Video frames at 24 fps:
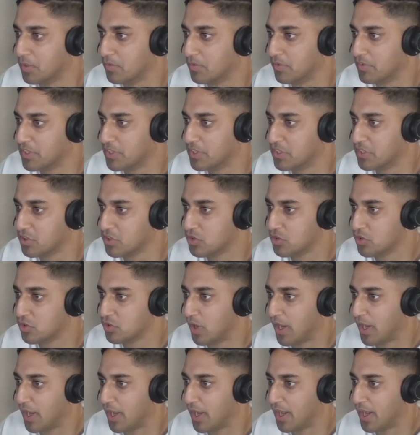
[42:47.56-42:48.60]

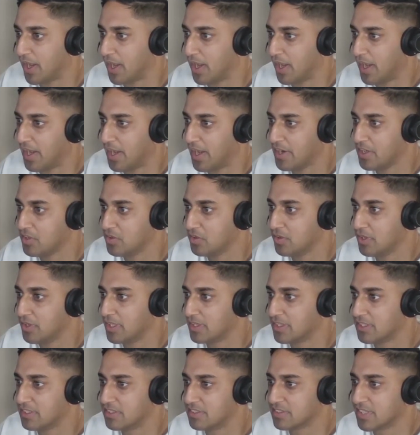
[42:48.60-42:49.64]
P52, how do you
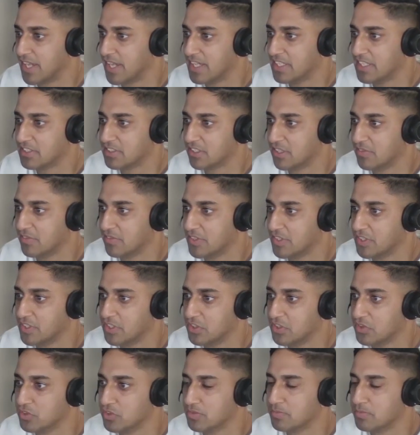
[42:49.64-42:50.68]
get the size of the
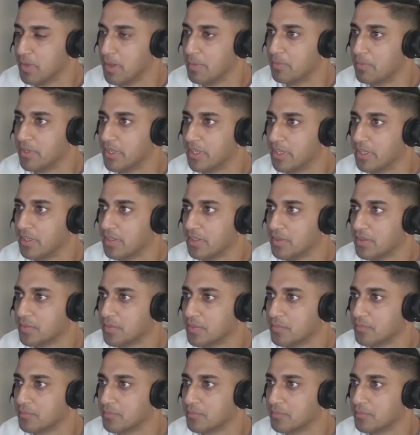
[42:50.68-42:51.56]
used memory?